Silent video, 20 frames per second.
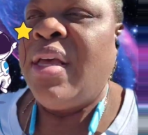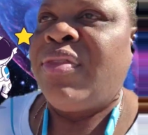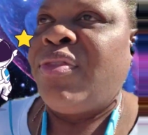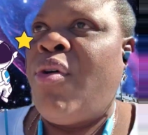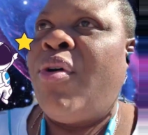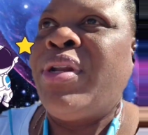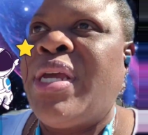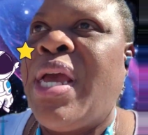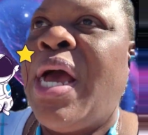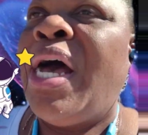
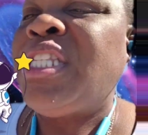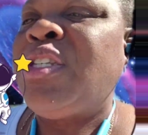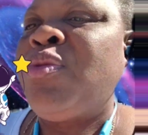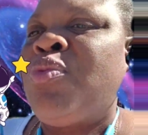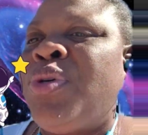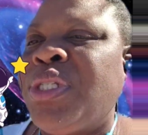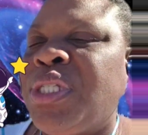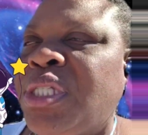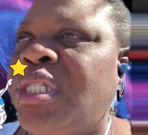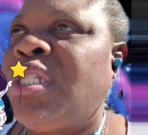The only
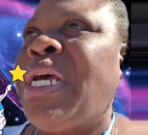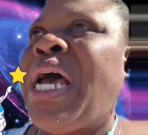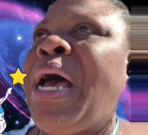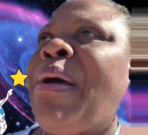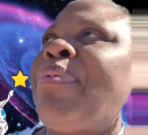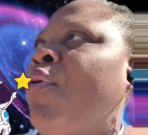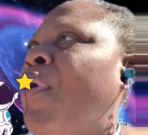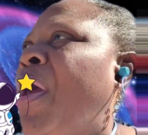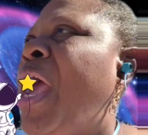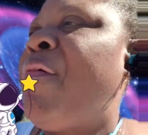consequence the
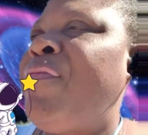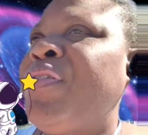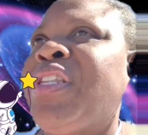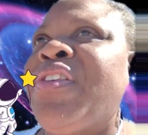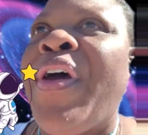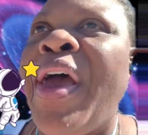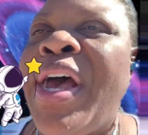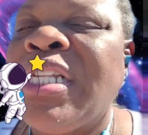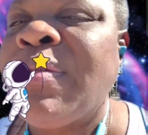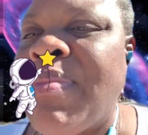job gonna have is
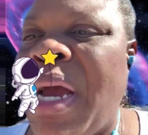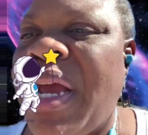the fast,